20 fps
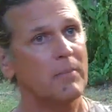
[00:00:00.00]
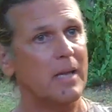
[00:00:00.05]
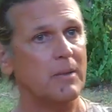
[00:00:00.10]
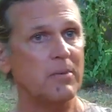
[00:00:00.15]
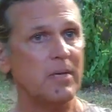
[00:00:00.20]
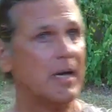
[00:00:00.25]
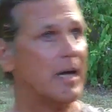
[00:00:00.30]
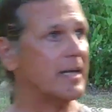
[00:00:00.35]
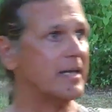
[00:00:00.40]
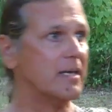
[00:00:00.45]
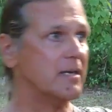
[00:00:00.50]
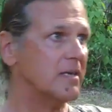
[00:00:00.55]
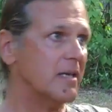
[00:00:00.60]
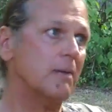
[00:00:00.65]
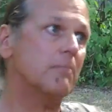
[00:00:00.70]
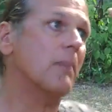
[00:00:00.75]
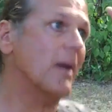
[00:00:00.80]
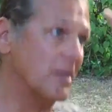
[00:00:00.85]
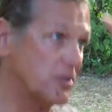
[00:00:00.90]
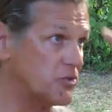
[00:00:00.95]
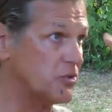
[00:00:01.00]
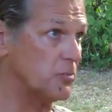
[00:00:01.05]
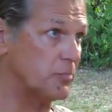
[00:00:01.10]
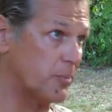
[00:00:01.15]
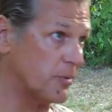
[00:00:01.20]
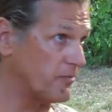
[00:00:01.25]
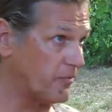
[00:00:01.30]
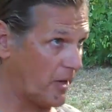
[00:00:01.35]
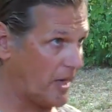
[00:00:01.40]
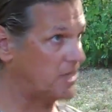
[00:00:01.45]
Maybe I can get my
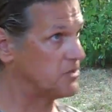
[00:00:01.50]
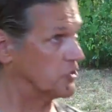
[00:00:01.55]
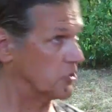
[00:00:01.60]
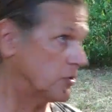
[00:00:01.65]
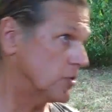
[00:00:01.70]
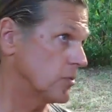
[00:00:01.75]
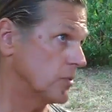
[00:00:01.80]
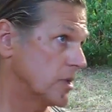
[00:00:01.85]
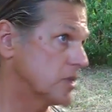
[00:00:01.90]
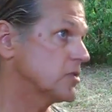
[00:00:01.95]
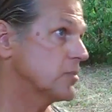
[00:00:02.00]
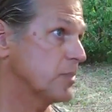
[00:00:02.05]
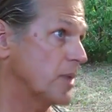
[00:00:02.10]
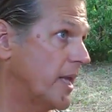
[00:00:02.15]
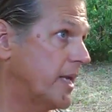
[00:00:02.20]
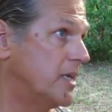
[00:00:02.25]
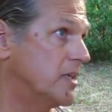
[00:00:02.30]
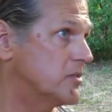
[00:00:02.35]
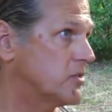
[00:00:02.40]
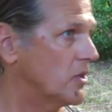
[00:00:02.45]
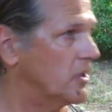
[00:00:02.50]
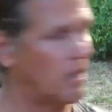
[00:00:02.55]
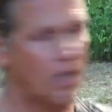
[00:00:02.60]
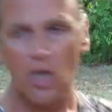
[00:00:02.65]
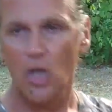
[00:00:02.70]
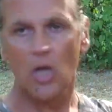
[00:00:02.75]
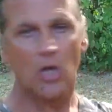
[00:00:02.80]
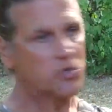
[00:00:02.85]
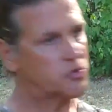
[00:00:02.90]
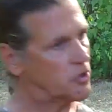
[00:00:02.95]
supervisor to explain it to you.
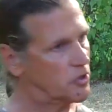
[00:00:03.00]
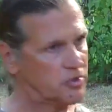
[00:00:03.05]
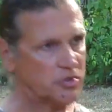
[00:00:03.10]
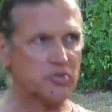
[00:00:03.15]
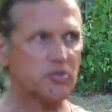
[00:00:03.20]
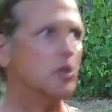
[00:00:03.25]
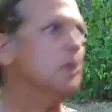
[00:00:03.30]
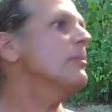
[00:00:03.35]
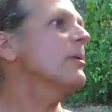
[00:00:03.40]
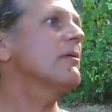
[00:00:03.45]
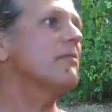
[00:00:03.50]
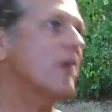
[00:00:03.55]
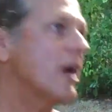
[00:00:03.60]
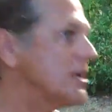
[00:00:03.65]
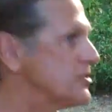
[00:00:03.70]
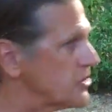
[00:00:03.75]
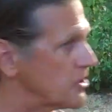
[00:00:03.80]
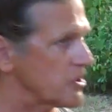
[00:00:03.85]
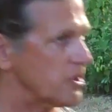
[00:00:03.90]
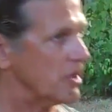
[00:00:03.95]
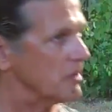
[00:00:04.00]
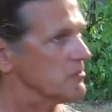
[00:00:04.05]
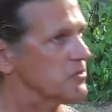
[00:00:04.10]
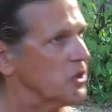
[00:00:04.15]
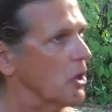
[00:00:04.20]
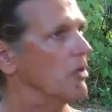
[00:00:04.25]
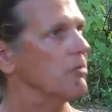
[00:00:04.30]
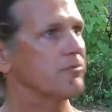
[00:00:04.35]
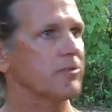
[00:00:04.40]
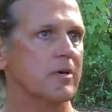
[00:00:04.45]
So the supervisor
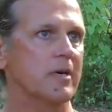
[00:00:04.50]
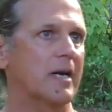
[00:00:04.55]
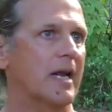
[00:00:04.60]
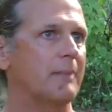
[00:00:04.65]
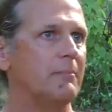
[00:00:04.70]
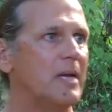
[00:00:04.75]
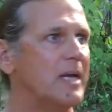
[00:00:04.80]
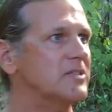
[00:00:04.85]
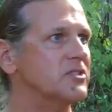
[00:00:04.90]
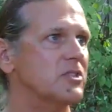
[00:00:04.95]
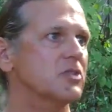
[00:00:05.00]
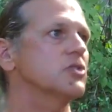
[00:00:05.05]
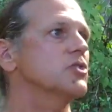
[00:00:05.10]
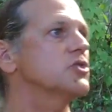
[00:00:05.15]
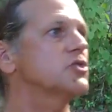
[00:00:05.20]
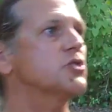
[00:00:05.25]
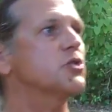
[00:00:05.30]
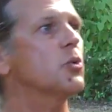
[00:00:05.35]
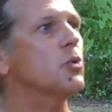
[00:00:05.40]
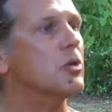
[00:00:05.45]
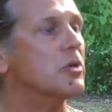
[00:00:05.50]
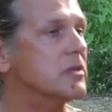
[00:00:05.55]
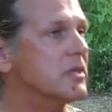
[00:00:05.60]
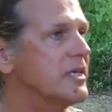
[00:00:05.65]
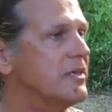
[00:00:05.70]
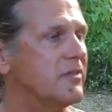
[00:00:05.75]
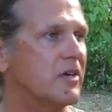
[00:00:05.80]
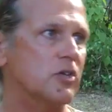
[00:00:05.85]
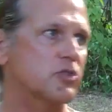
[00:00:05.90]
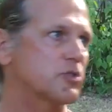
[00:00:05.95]
comes over and I'm asking,
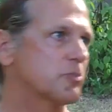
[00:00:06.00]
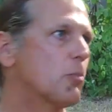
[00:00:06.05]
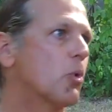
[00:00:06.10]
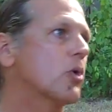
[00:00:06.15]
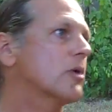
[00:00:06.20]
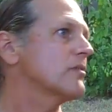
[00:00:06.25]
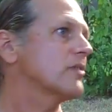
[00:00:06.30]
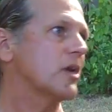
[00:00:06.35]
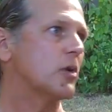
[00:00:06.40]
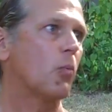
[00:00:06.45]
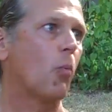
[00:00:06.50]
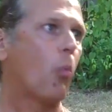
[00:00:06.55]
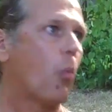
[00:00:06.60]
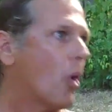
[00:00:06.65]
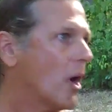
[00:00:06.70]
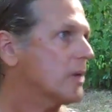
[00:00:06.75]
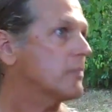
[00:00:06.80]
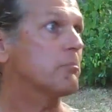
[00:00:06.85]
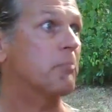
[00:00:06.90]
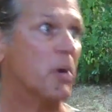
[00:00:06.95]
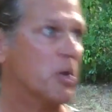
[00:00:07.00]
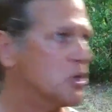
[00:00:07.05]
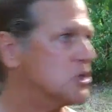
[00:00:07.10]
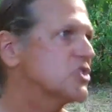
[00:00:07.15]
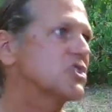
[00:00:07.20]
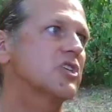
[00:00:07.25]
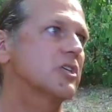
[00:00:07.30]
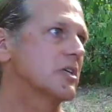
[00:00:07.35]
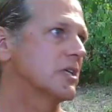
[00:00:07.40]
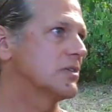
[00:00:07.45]
surely there's more than one
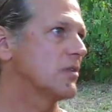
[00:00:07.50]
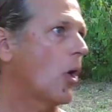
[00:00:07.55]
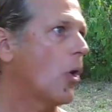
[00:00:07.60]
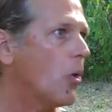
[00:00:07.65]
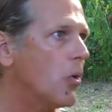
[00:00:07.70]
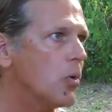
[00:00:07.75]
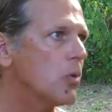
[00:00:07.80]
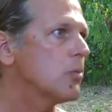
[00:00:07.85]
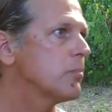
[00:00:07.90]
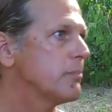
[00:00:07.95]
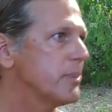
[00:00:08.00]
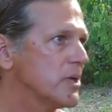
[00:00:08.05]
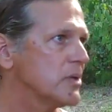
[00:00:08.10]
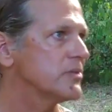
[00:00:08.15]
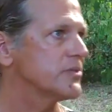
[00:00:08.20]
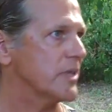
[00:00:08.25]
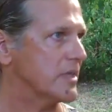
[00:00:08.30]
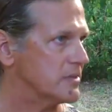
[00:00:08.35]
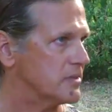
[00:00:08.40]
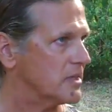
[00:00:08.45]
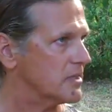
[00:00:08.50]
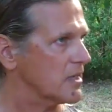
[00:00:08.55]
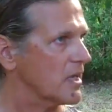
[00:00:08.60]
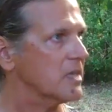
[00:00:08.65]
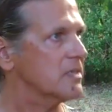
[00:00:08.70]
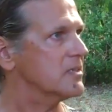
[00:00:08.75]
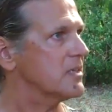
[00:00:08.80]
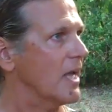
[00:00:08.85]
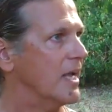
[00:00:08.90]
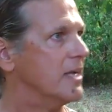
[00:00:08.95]
person in the whole building that
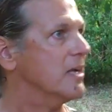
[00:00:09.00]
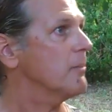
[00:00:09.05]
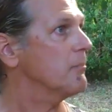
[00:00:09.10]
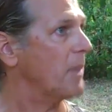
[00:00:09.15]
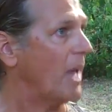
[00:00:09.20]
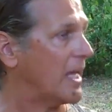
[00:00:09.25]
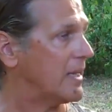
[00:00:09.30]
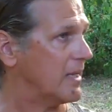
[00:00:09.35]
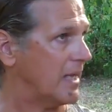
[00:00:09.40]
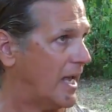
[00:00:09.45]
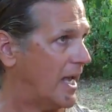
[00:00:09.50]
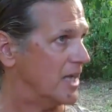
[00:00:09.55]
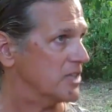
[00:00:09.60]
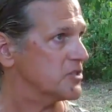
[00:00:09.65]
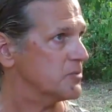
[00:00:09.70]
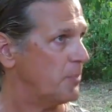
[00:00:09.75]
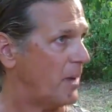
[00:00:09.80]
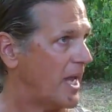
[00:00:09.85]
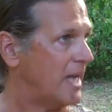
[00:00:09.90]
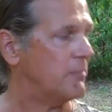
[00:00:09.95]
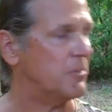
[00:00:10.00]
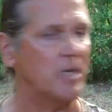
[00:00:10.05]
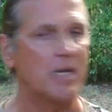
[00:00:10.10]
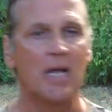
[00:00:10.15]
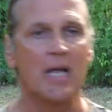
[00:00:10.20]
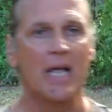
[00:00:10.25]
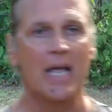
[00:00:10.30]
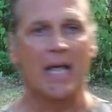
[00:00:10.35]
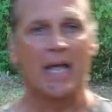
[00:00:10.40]
can take a cash payment.